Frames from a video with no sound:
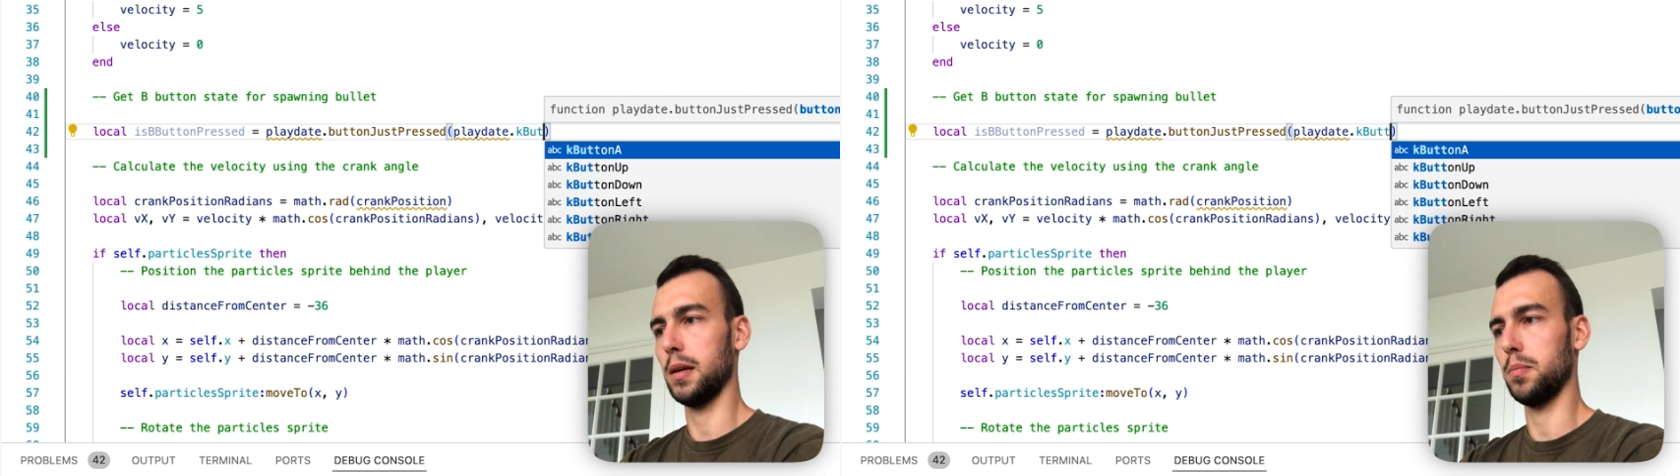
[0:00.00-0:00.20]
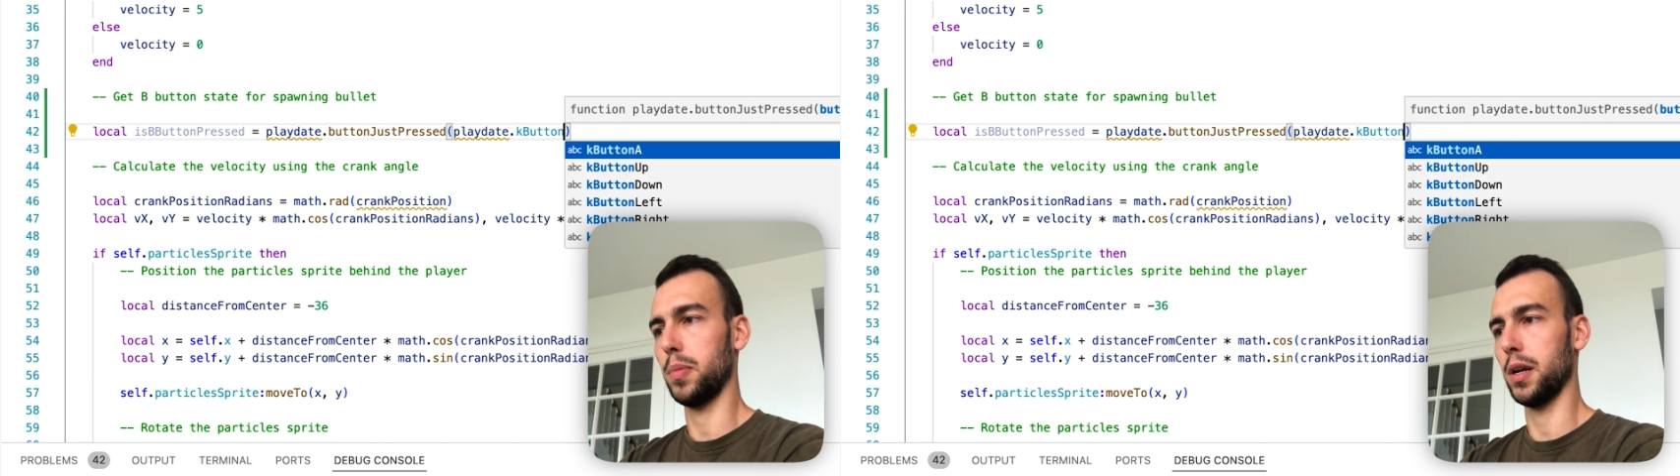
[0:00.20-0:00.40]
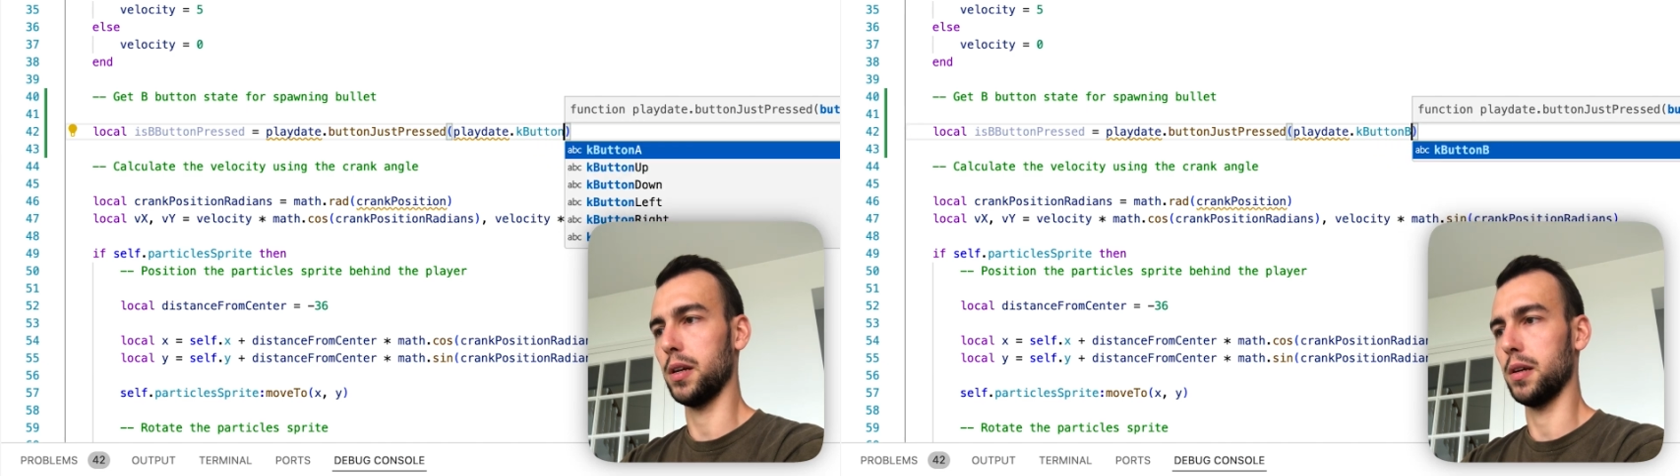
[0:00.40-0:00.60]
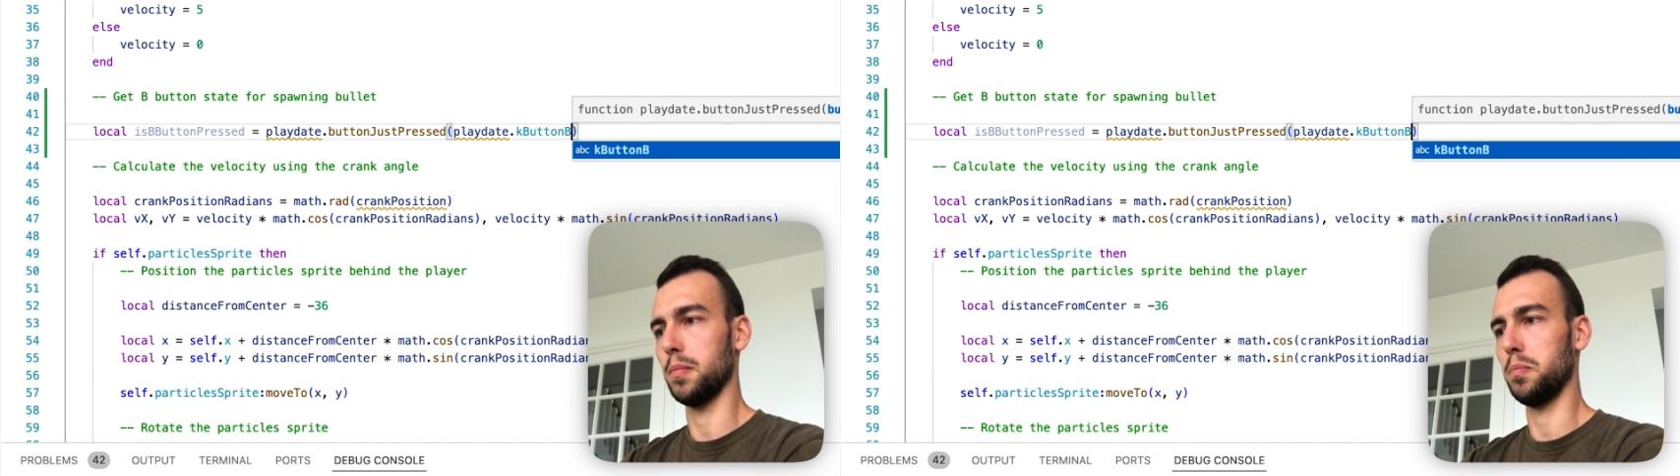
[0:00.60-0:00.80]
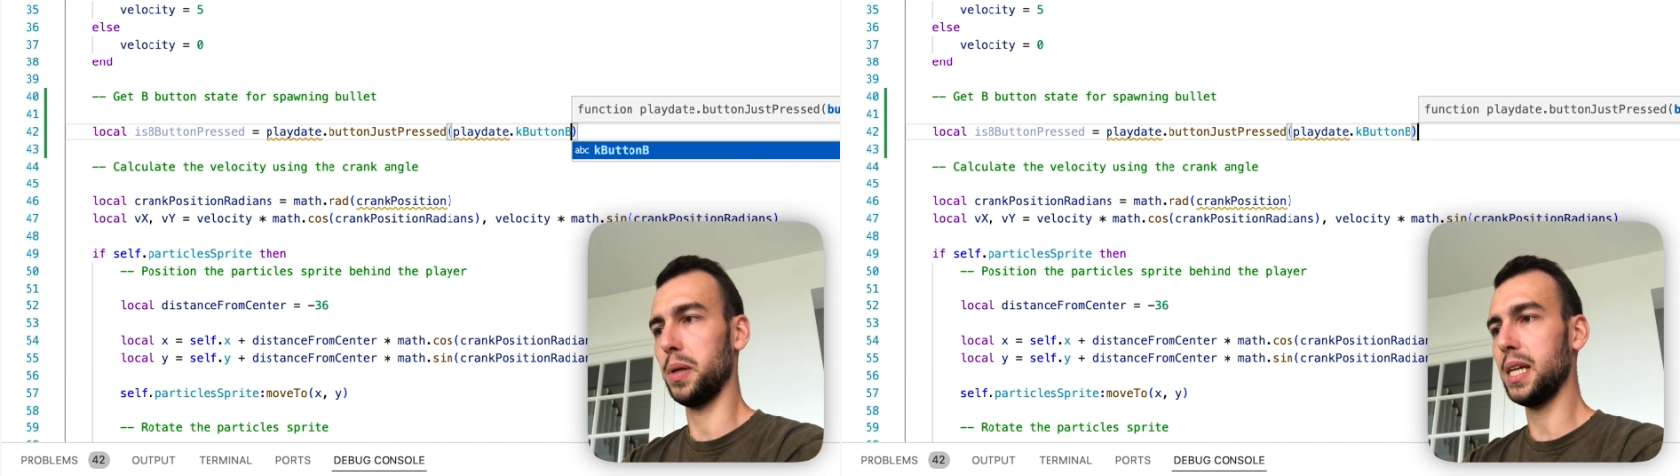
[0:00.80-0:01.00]

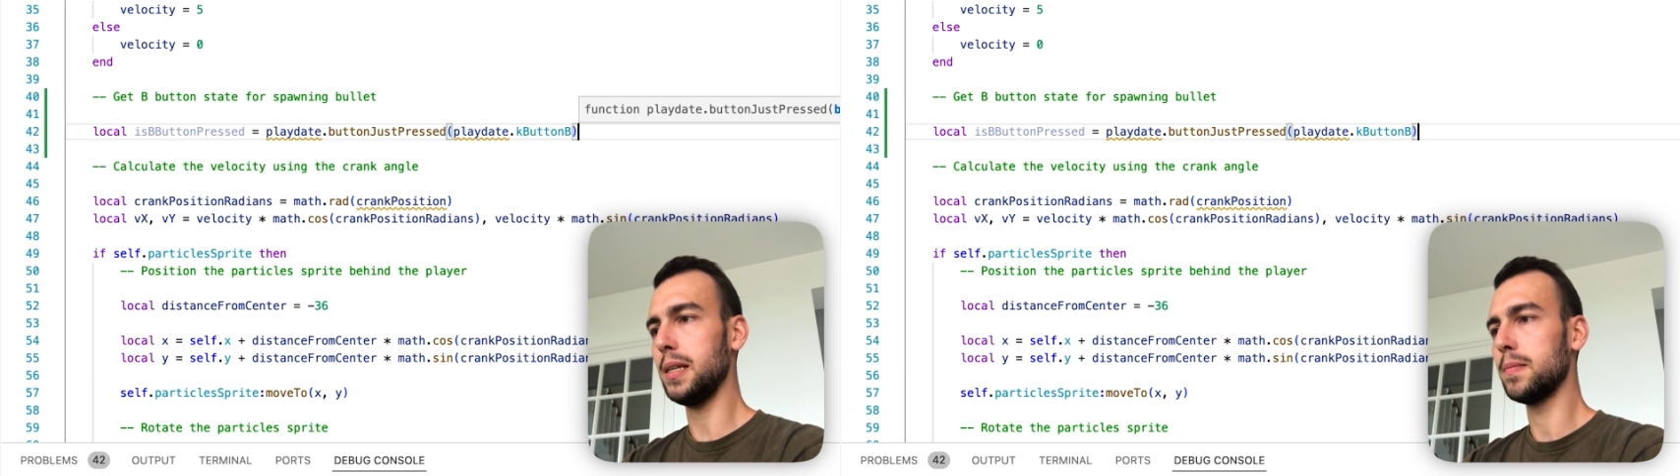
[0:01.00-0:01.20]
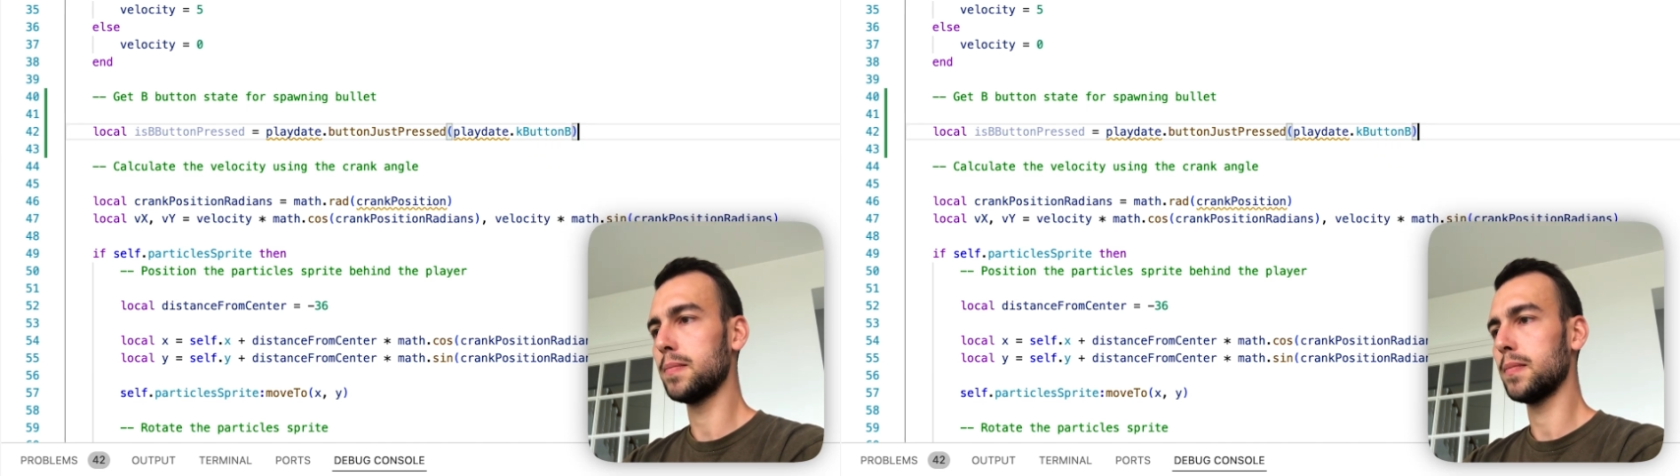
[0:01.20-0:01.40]
button B.